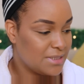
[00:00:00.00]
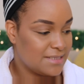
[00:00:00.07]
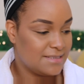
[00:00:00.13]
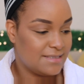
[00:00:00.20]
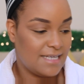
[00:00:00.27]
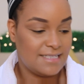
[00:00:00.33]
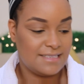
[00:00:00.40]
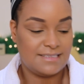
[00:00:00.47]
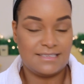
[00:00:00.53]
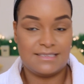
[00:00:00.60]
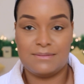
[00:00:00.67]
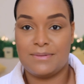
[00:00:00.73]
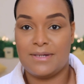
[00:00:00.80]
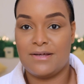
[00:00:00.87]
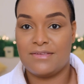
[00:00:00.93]
excited
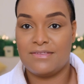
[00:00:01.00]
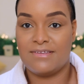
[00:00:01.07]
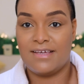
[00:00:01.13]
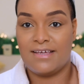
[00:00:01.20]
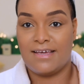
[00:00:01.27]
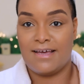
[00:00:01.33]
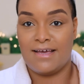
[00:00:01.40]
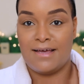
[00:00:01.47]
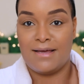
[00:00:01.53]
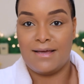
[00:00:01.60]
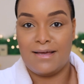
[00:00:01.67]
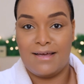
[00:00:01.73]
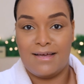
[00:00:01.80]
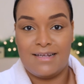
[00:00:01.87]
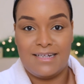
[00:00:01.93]
about the
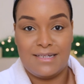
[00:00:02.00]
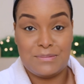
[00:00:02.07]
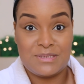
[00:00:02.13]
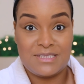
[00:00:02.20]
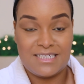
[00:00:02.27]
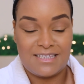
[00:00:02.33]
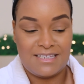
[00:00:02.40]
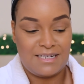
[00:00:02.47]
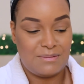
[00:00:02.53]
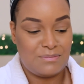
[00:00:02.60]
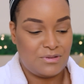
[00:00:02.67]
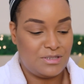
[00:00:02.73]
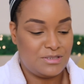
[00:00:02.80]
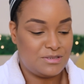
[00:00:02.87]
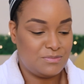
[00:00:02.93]
lipstick that I'm
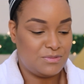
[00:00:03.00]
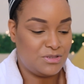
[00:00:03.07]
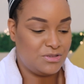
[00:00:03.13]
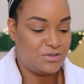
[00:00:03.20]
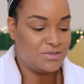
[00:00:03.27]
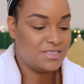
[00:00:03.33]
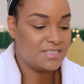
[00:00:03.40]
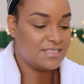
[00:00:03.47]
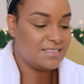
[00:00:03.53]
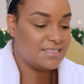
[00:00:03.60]
going to be using